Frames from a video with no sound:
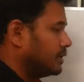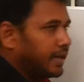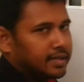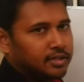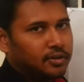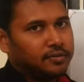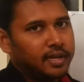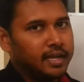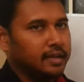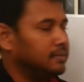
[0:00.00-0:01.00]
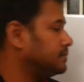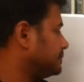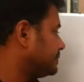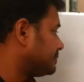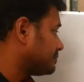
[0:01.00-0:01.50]
x of n,
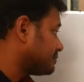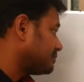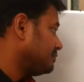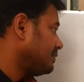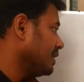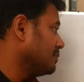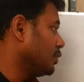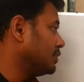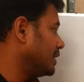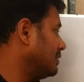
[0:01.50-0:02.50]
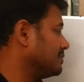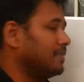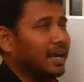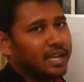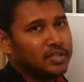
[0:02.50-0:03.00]
both in
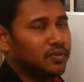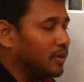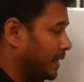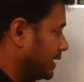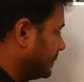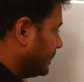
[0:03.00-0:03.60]
matrix format.